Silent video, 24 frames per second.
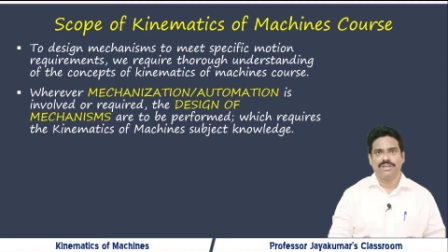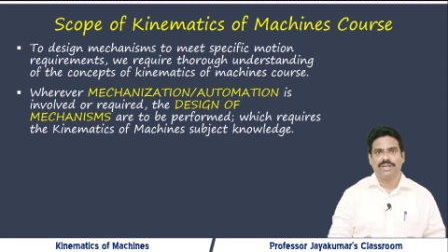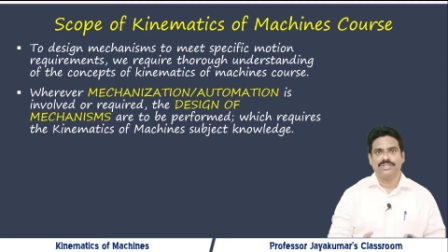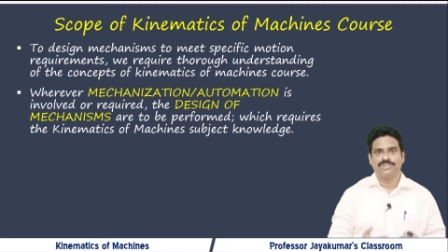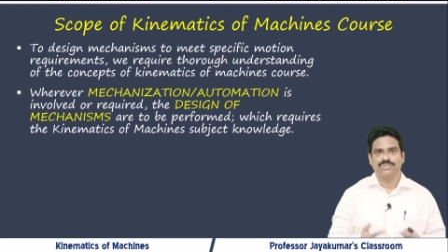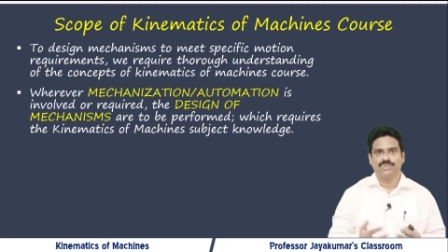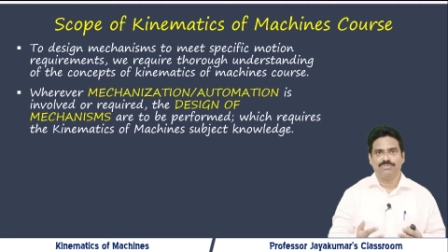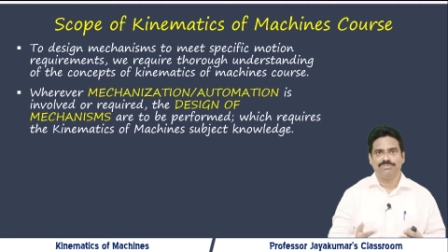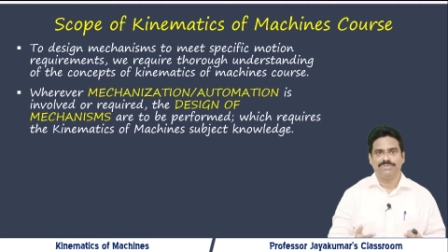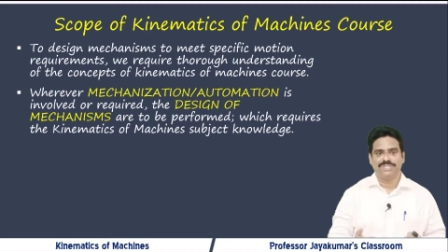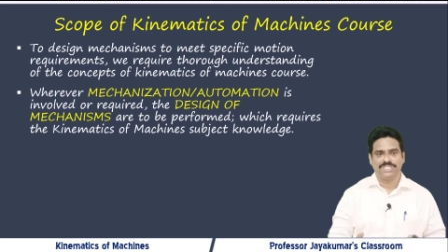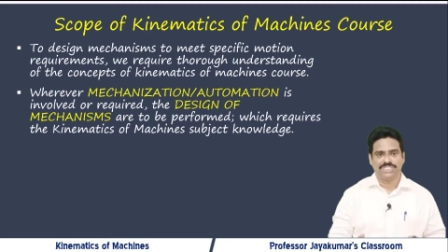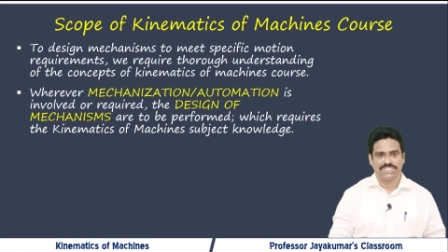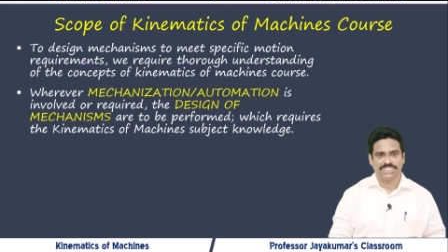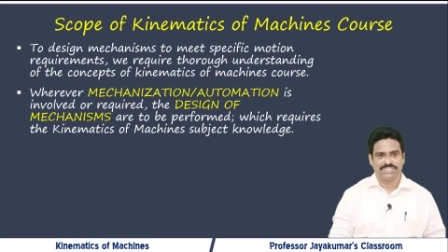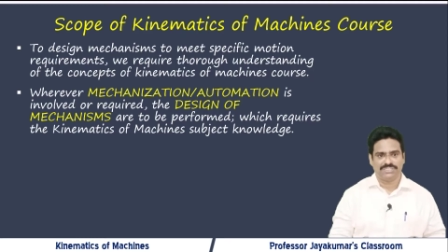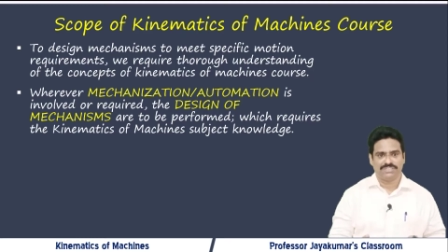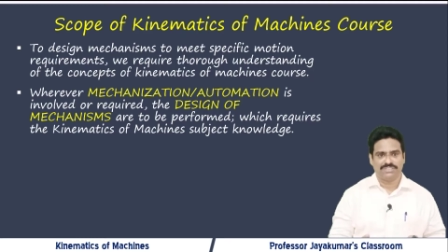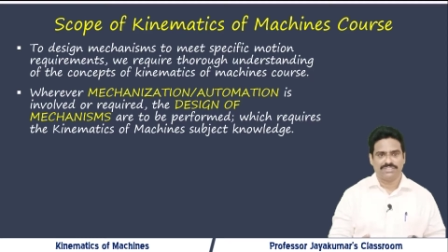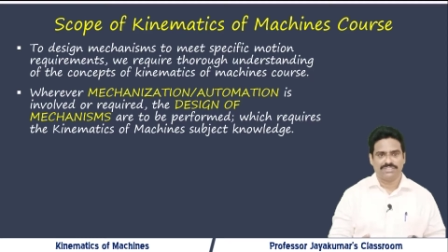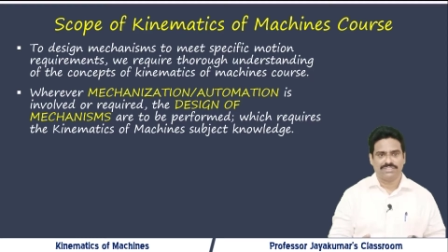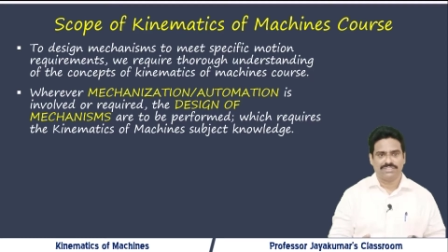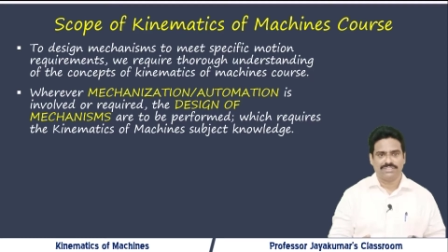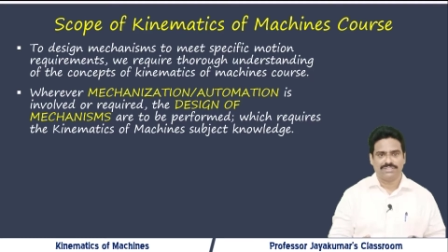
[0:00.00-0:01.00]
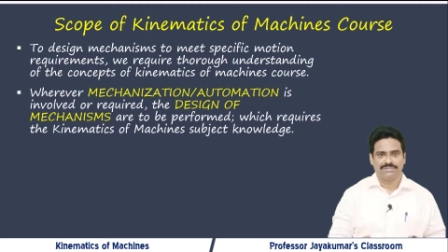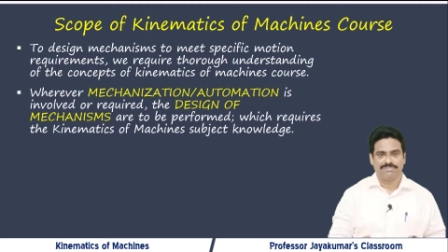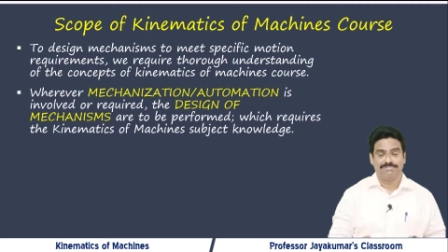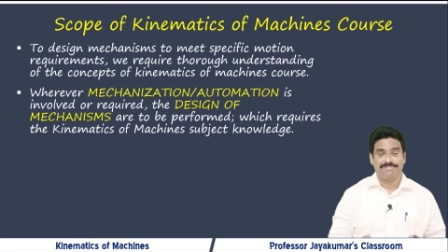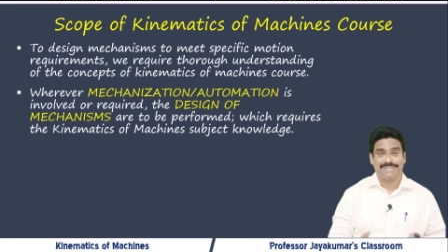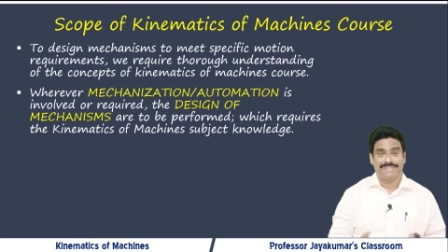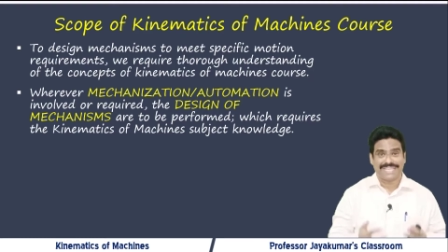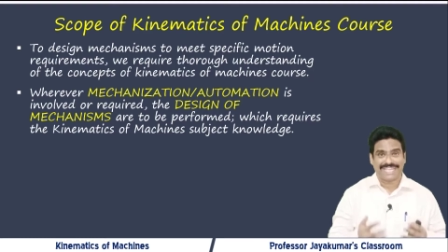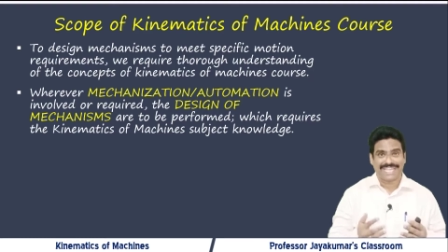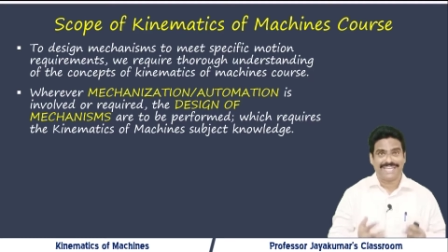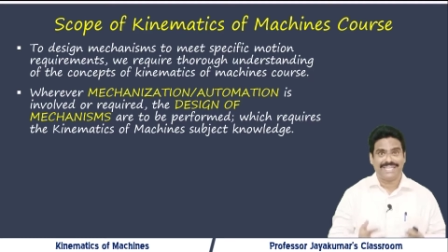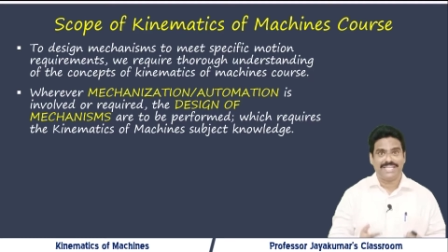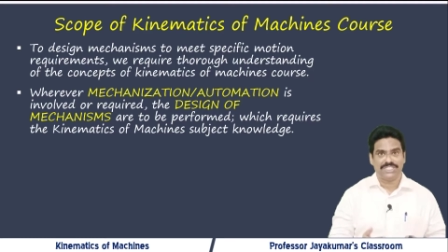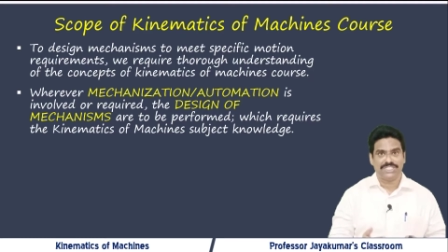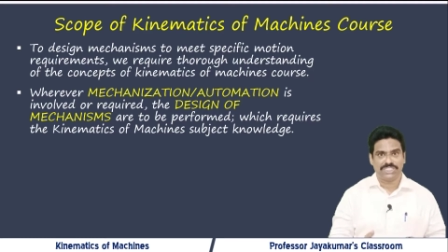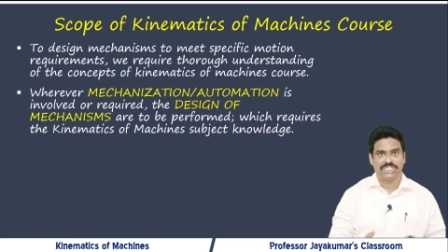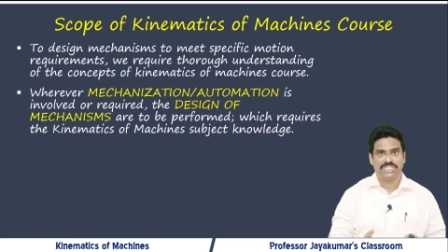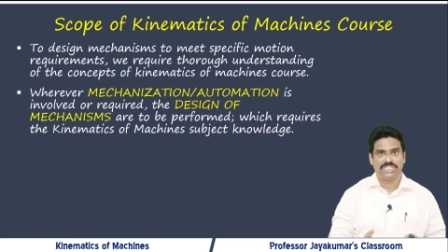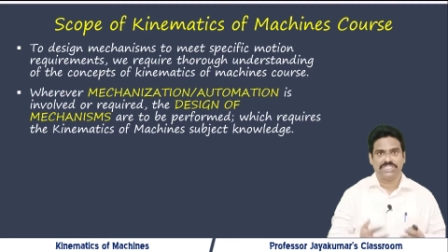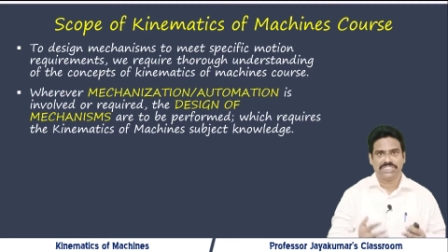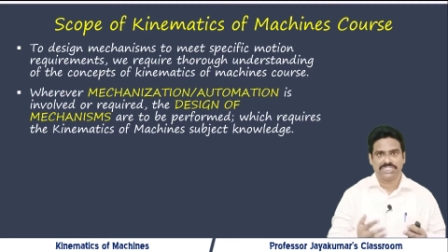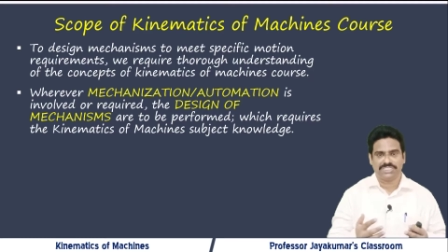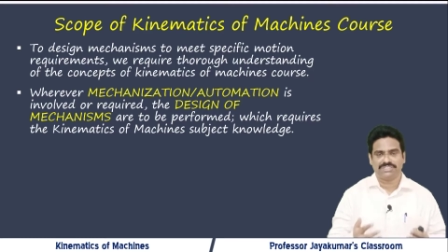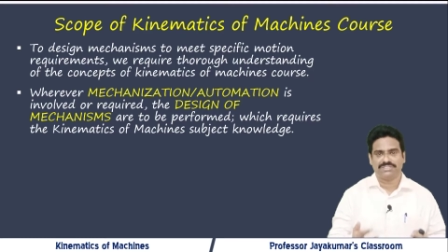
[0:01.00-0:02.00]
automation,
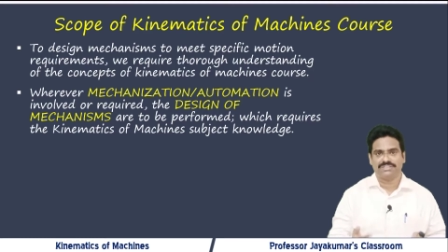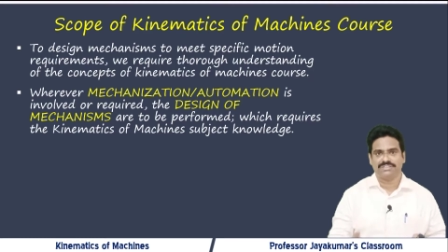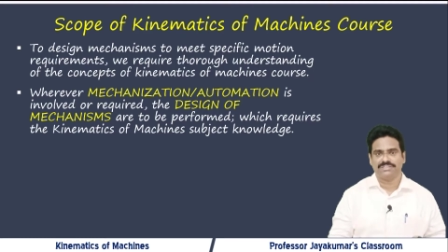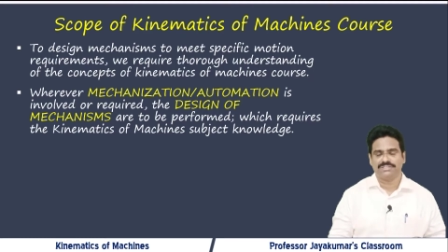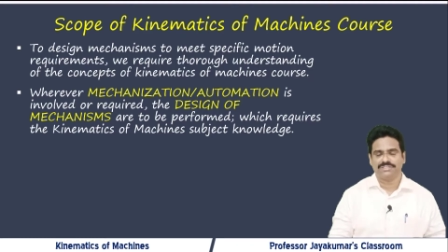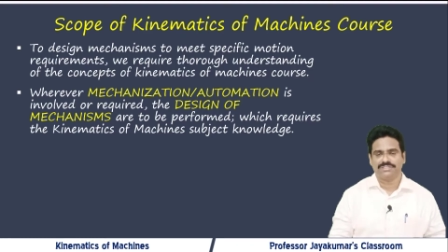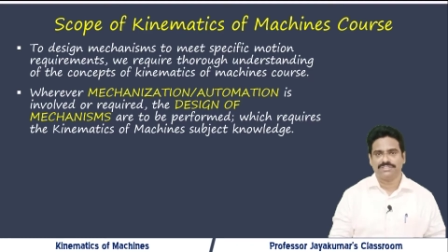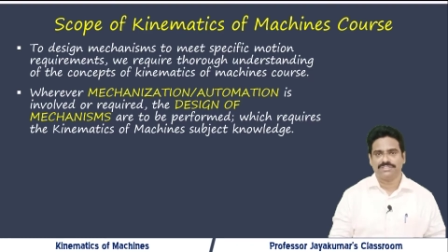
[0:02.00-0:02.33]
mechanization,